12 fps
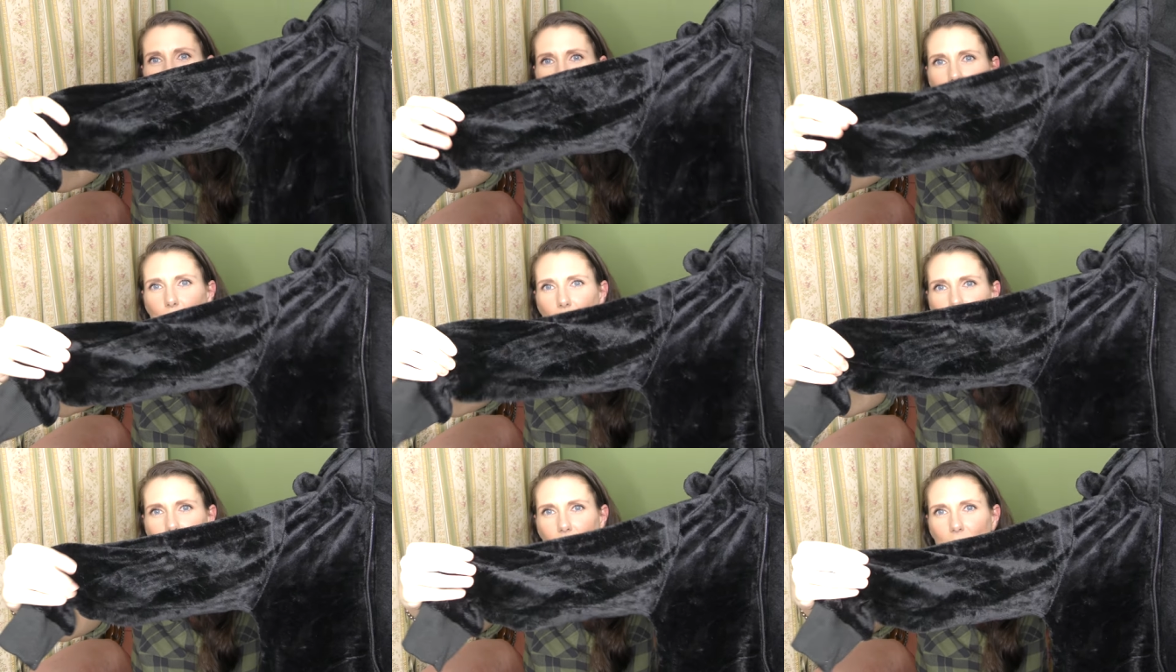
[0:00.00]

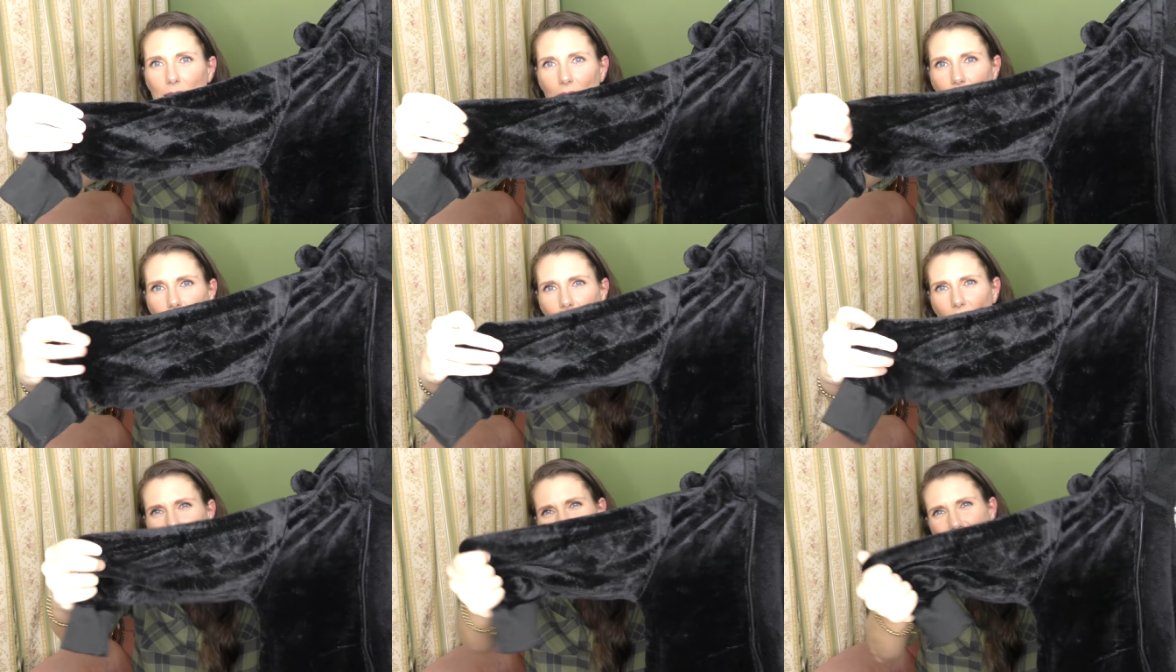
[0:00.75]
anyway yeah
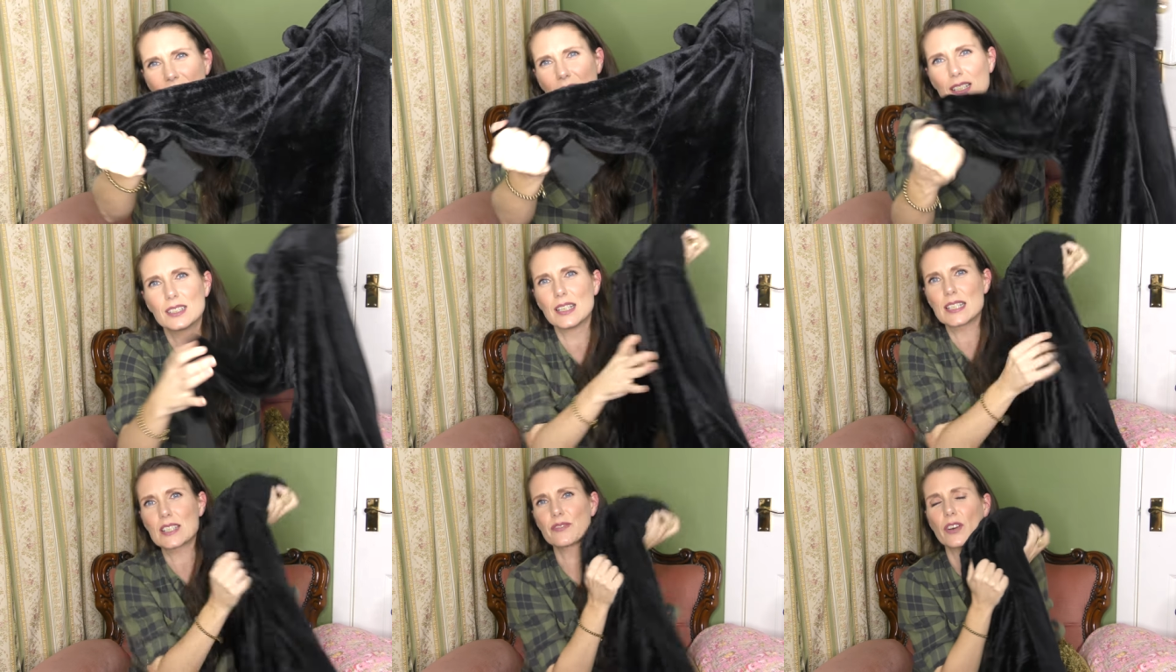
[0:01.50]
it's like
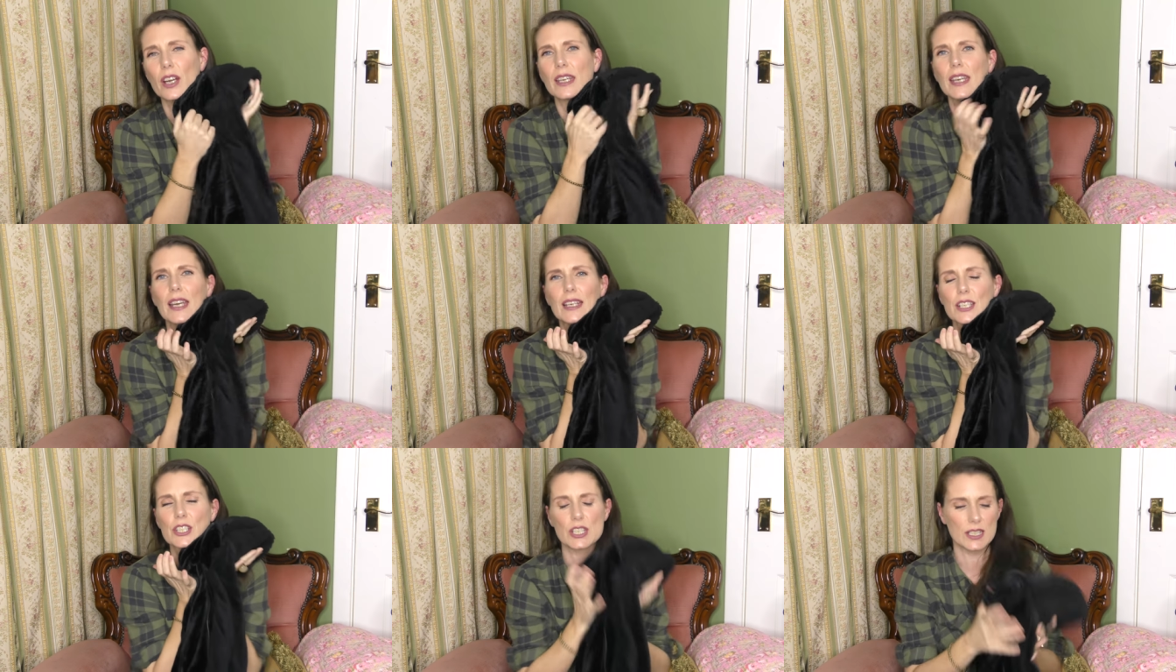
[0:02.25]
it's furry and
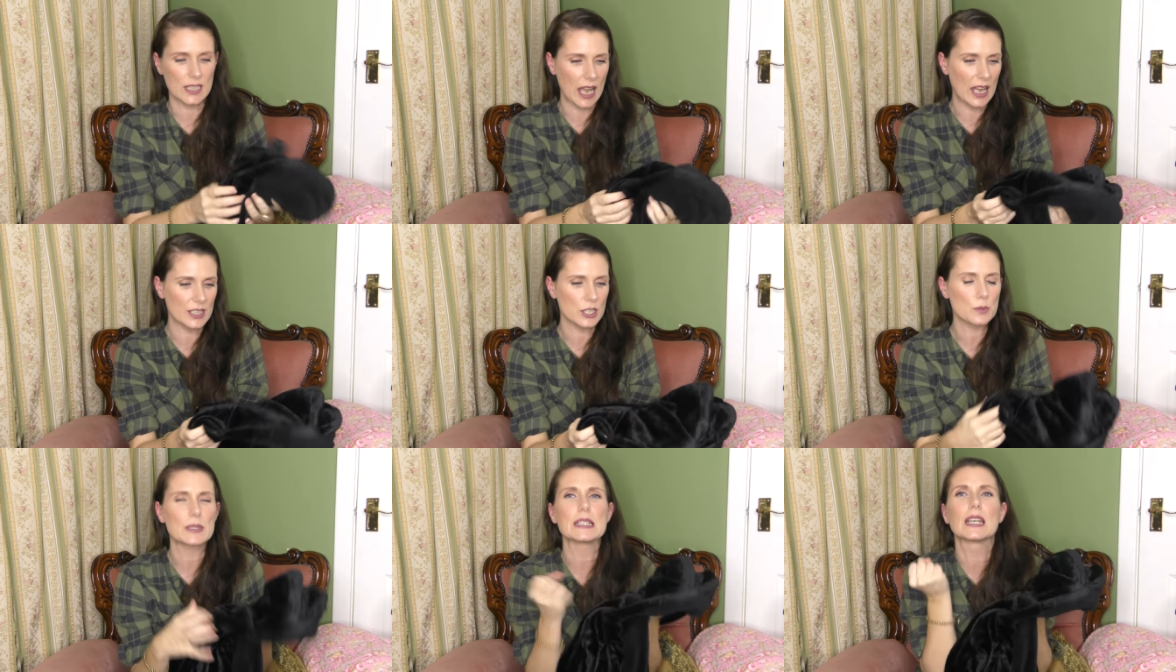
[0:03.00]
it's just I
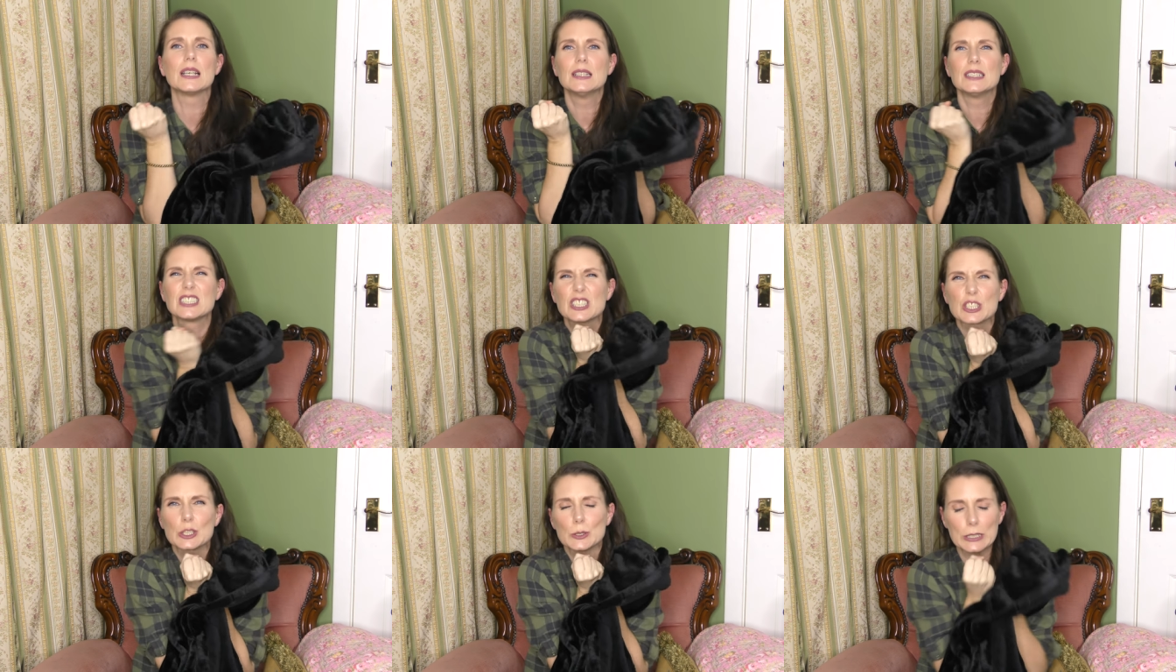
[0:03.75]
just want to
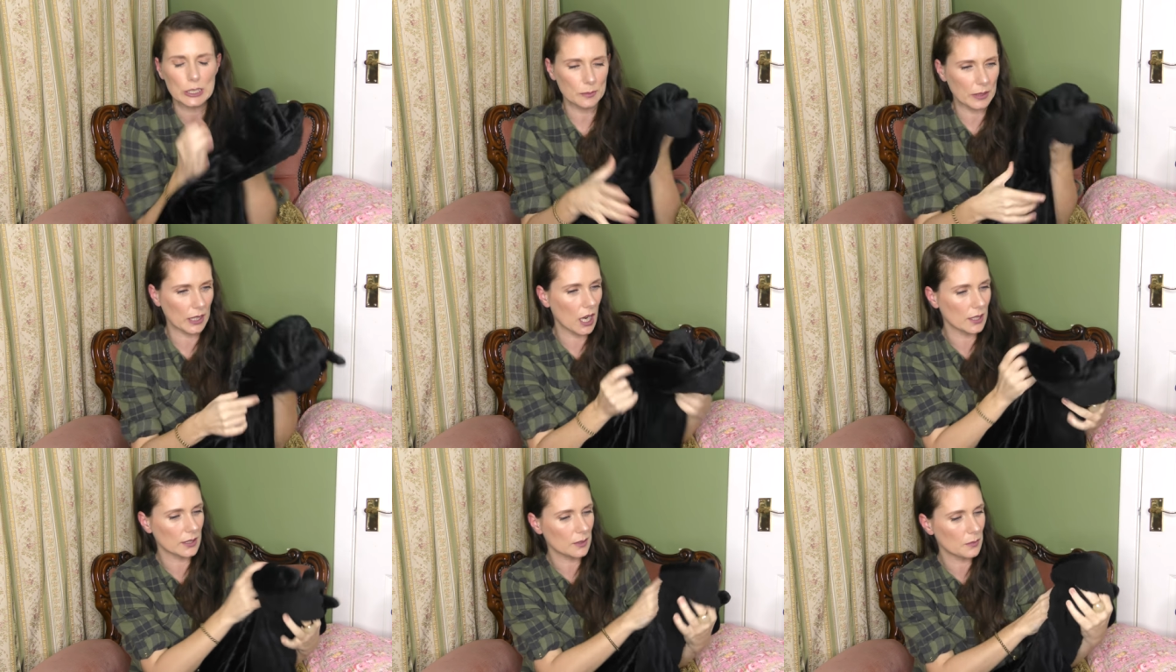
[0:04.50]
squish him and
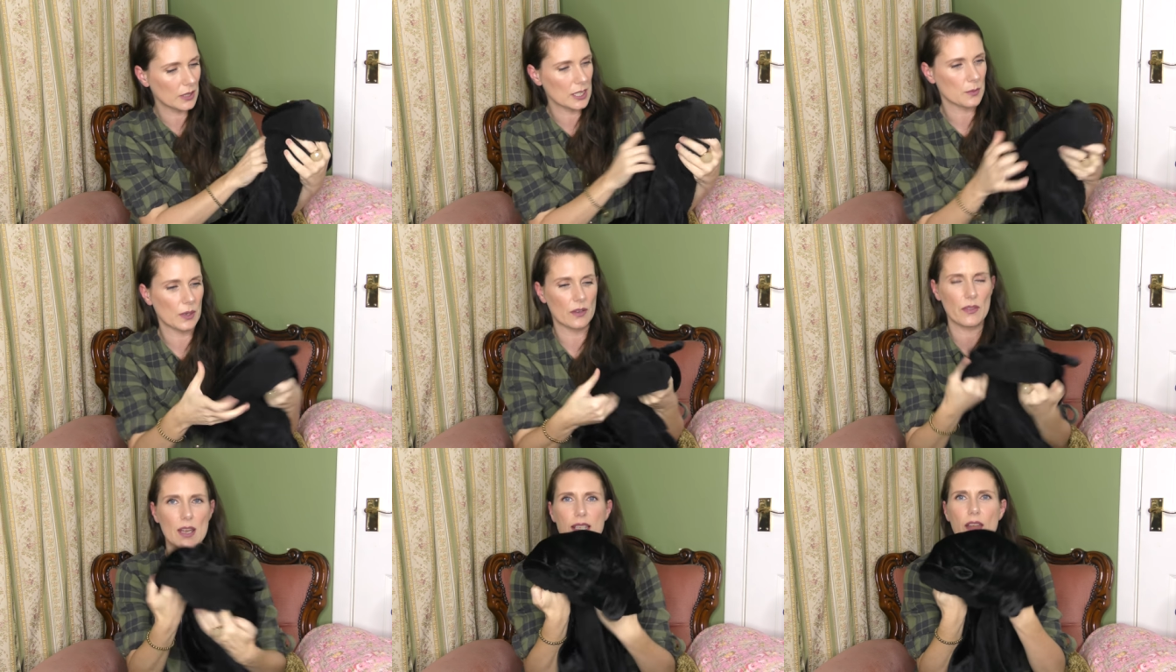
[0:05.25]
cuddle him when he's
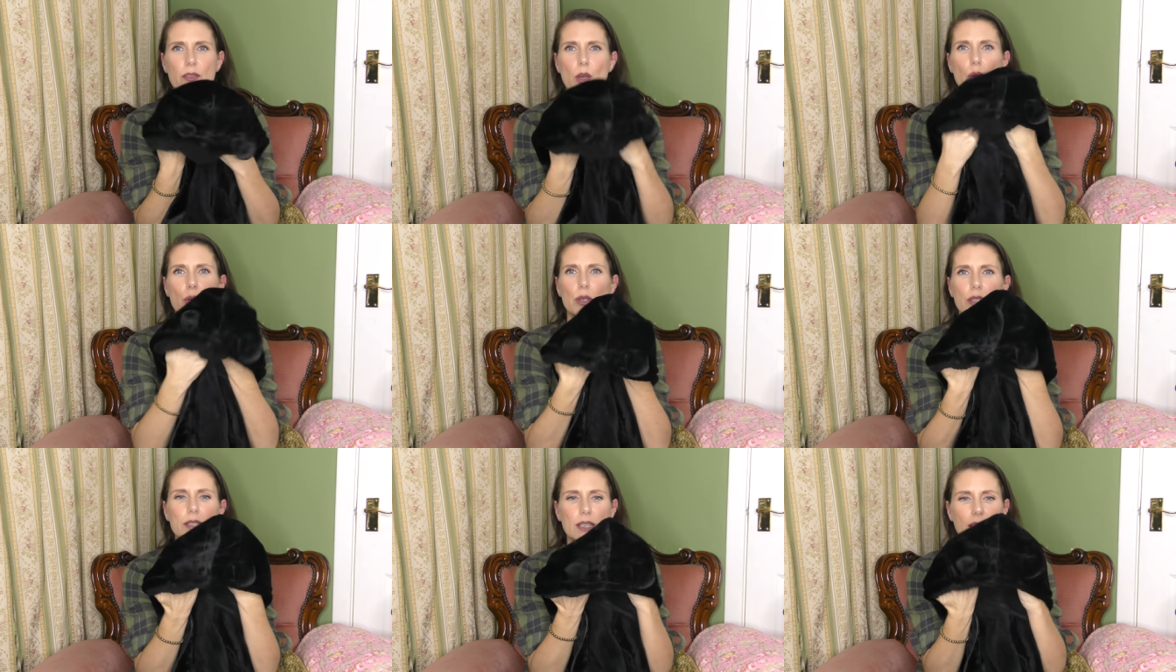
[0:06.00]
wearing this and the
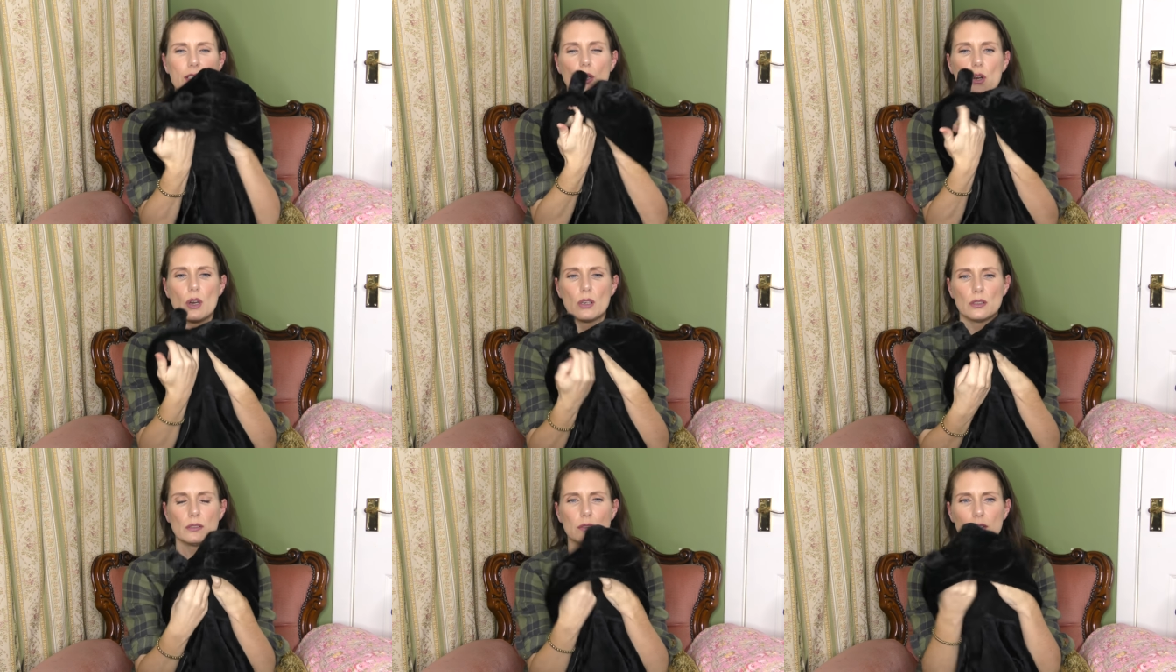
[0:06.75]
hood has
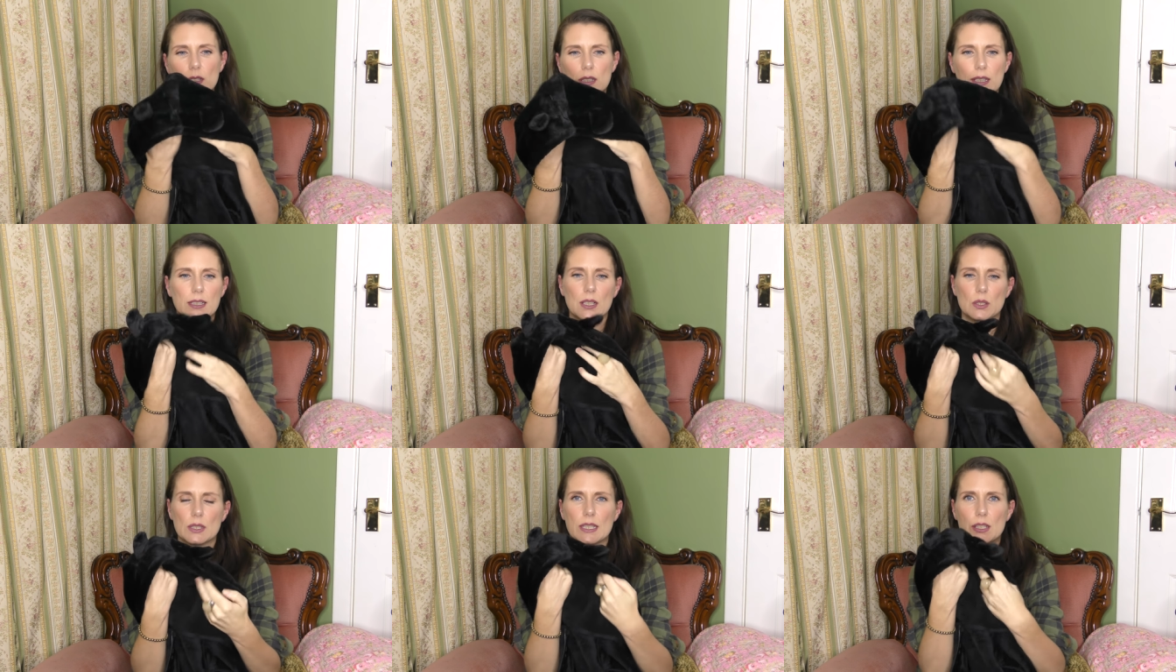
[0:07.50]
got like
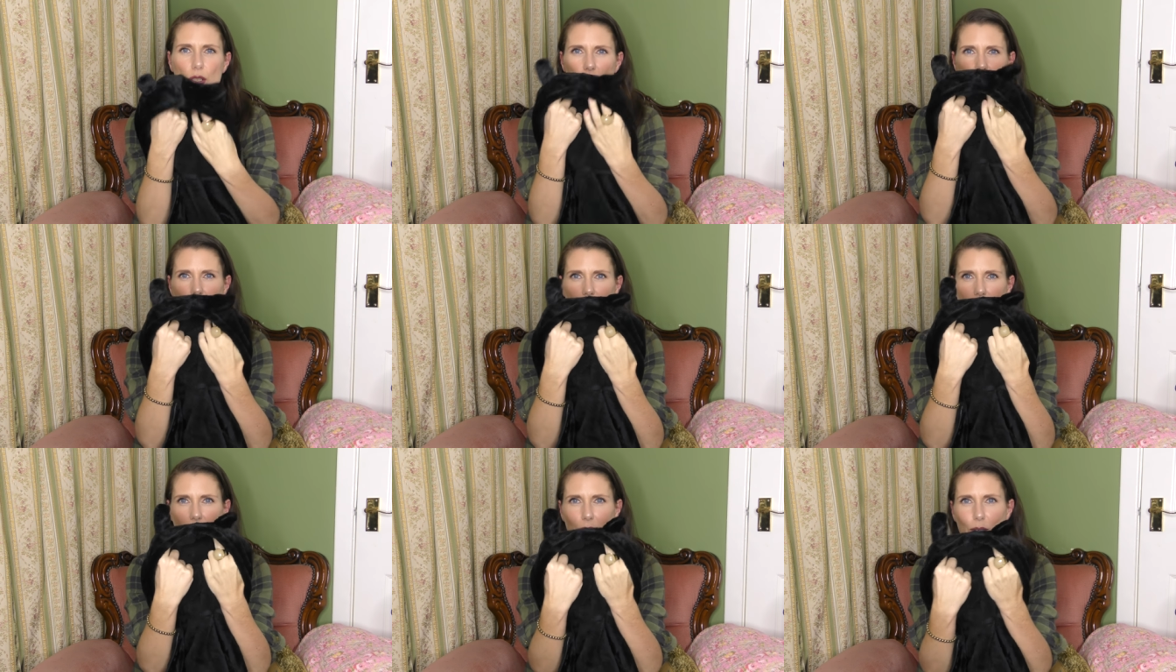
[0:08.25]
little ears
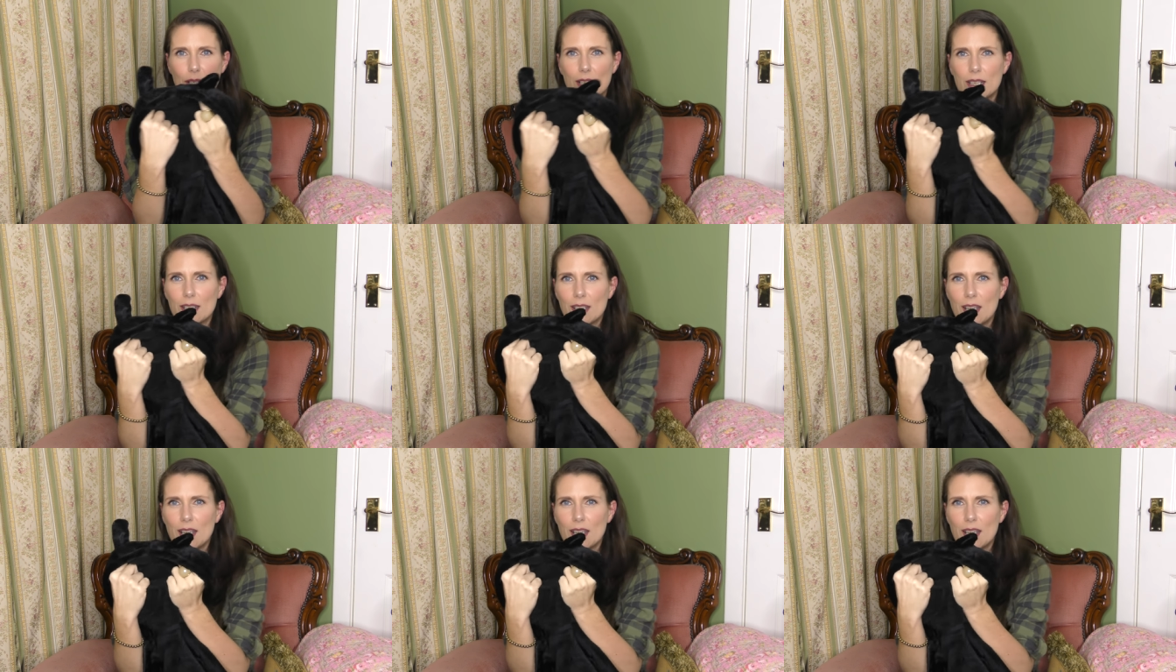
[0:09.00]
like that on it